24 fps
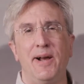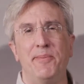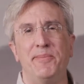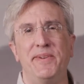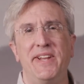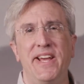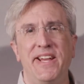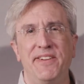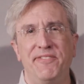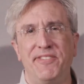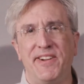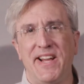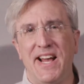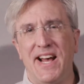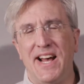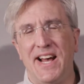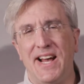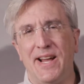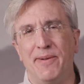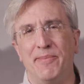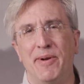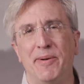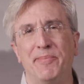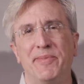I'm Dave
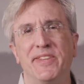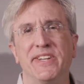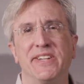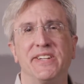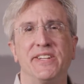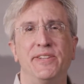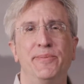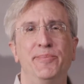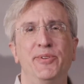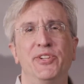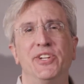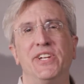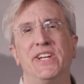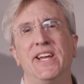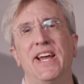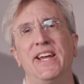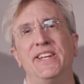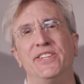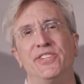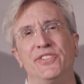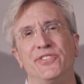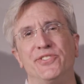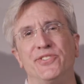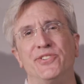Keim. I'm the
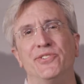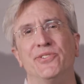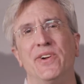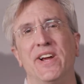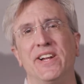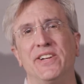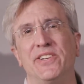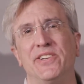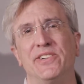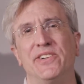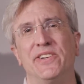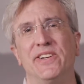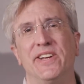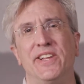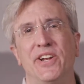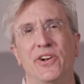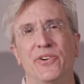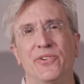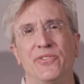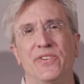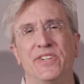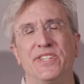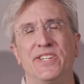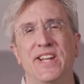Communications Director at
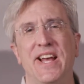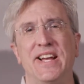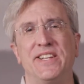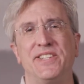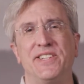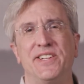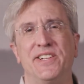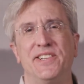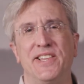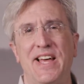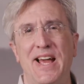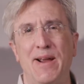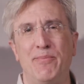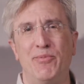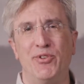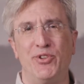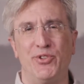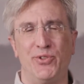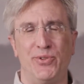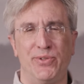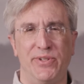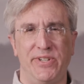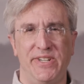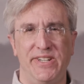Oak Ridge National
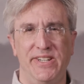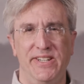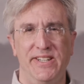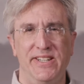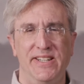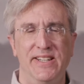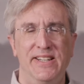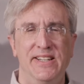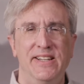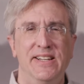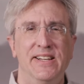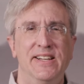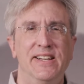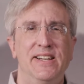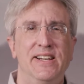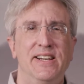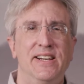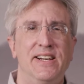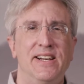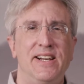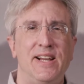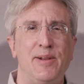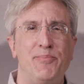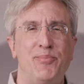Laboratory.
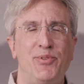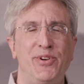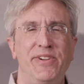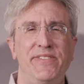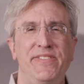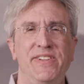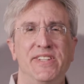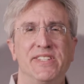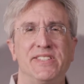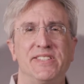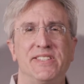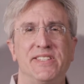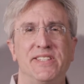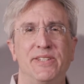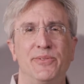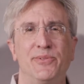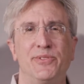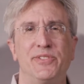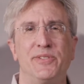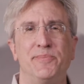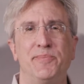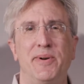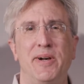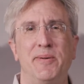I previously
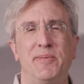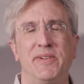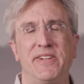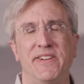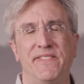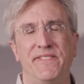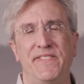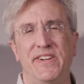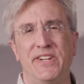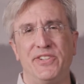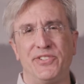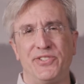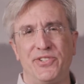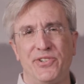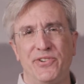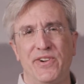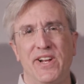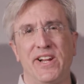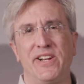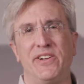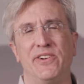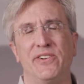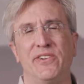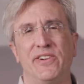was the Public Affairs
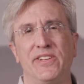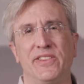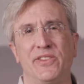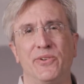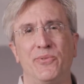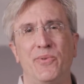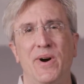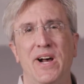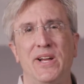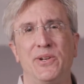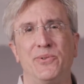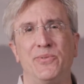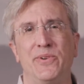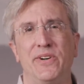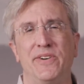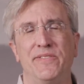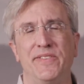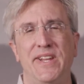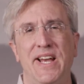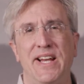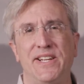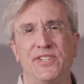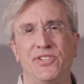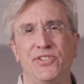Director at the Y-12
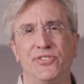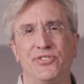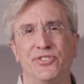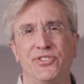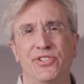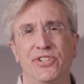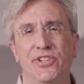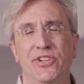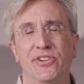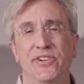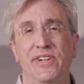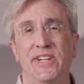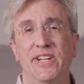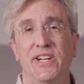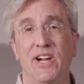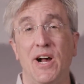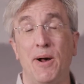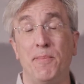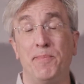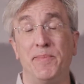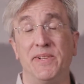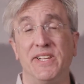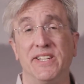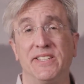National Security
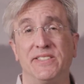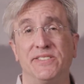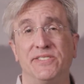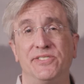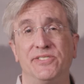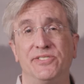Complex.